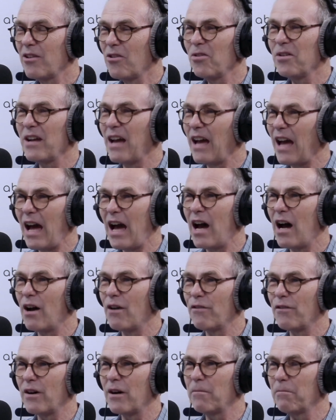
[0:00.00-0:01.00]
could
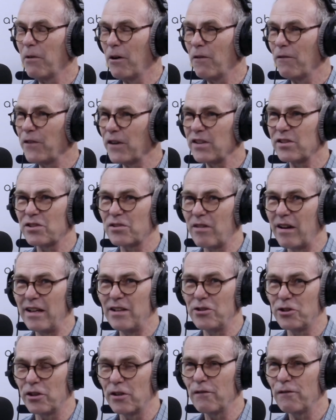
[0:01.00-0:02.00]
have a perfect
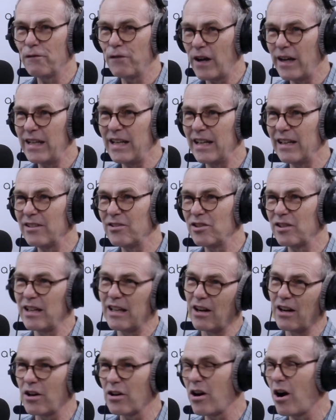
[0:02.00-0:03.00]
stranger fighting to
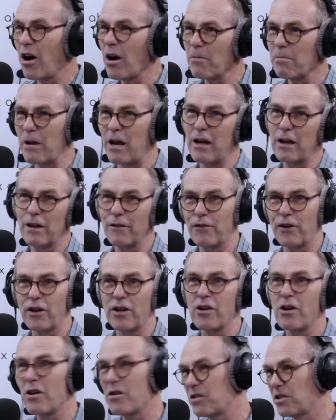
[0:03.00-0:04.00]
get our car back if
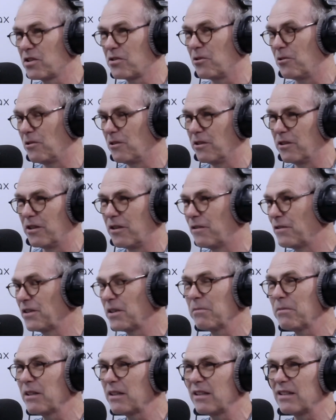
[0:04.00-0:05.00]
our car is stolen or if
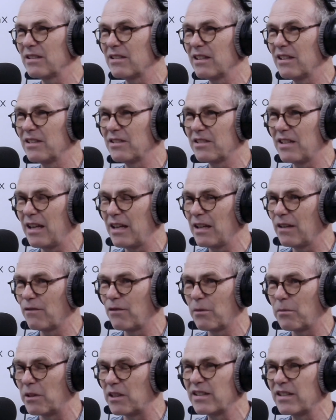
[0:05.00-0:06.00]
something is taken
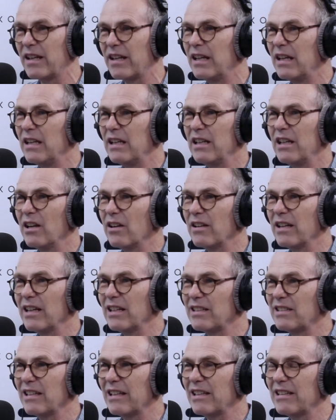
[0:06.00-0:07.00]
from us. You know,
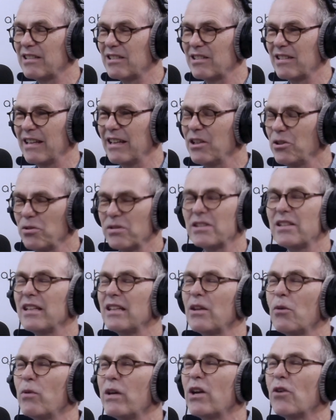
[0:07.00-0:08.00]
it's
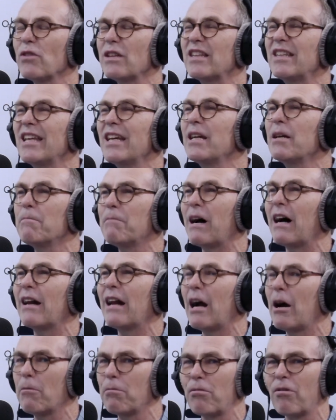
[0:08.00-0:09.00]
interesting that we don't think
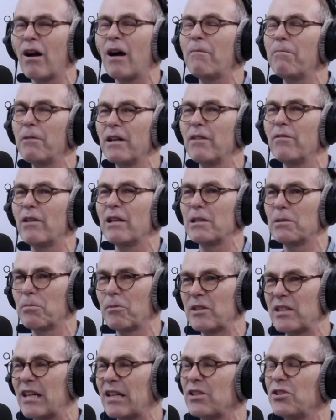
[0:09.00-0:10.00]
about how property rights
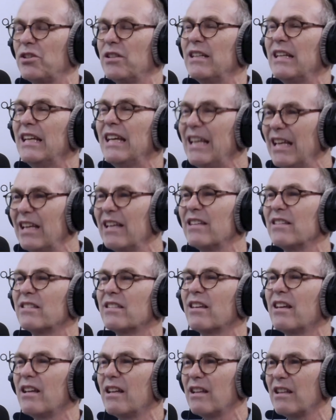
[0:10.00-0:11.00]
protection
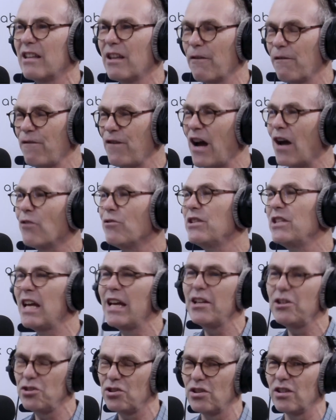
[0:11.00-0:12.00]
is the
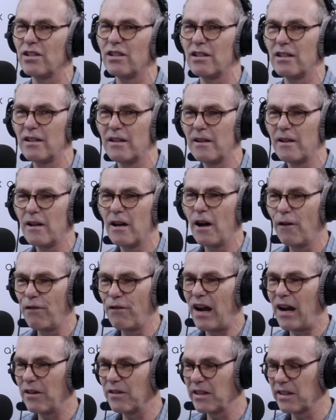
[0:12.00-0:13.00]
foundation
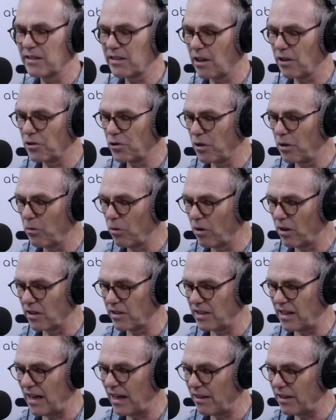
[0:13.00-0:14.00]
of how this country
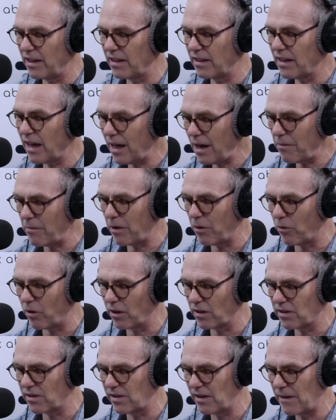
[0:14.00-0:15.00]
works and how the economy
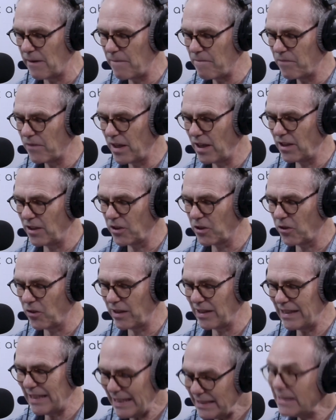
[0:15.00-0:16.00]
works. And they're
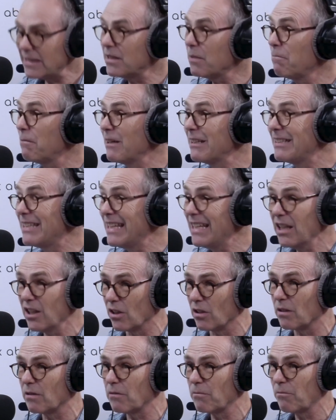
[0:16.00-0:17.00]
going, this is a big
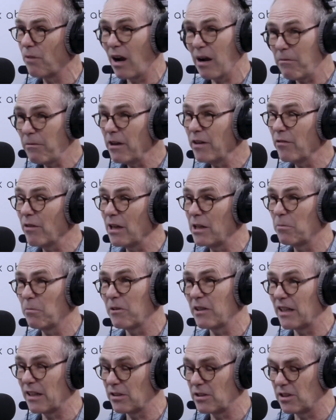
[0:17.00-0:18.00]
deal, property rights
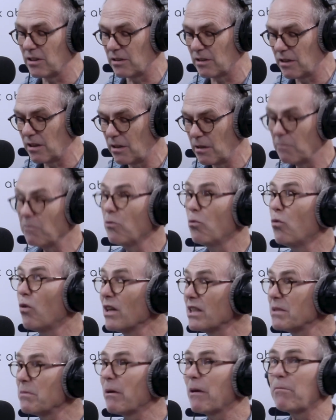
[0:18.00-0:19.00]
protection. But
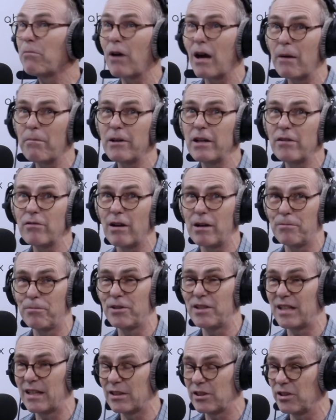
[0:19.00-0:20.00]
what's my property right
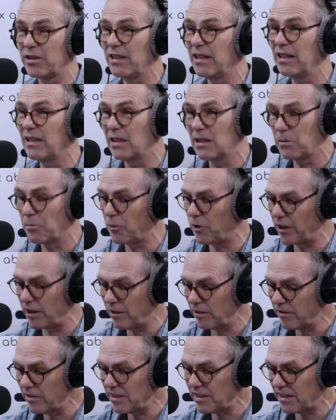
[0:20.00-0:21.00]
protection in this
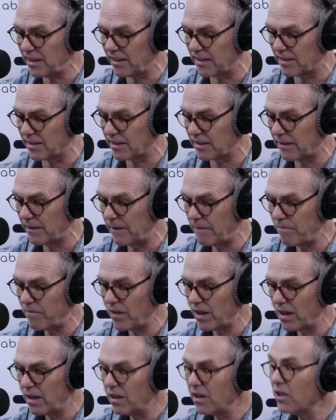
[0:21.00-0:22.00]
particular instance?
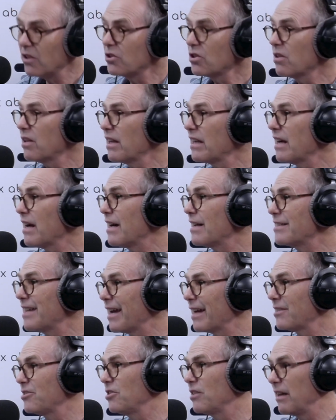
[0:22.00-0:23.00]
So they
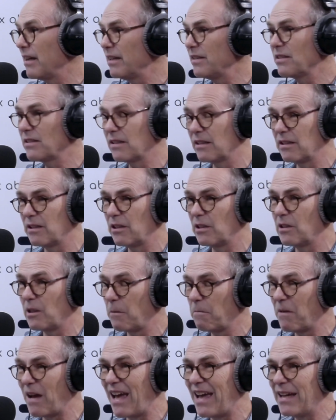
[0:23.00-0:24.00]
contact Chase and
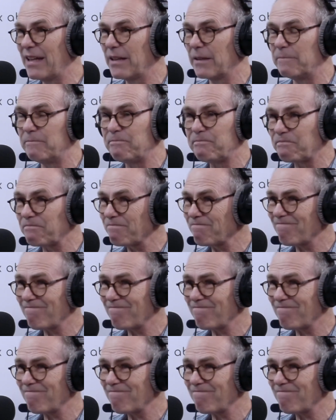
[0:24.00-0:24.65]
their bank, and